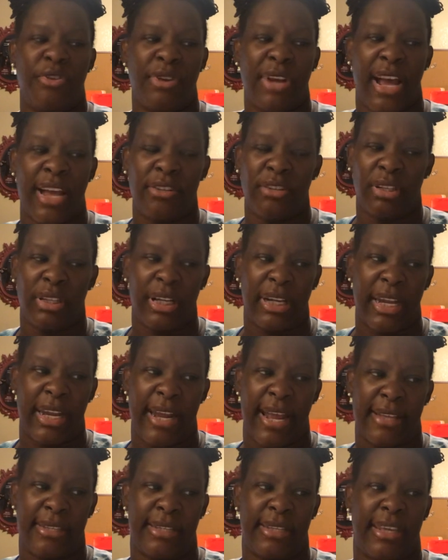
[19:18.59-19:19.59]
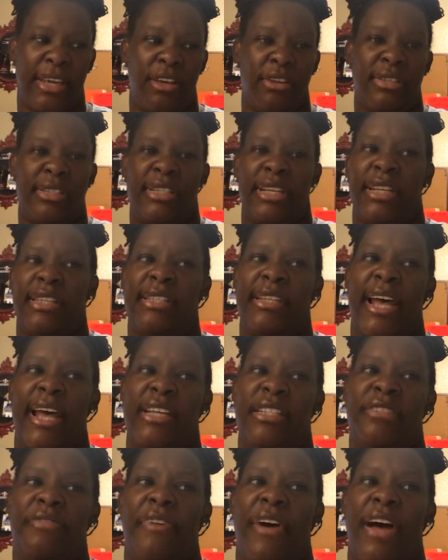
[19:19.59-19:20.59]
So when you guys are looking at skill
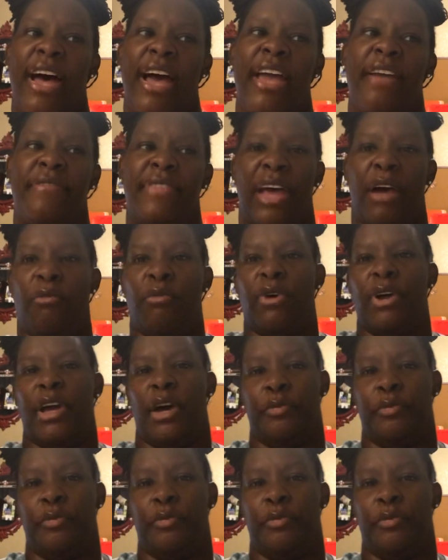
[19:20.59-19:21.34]
6-5,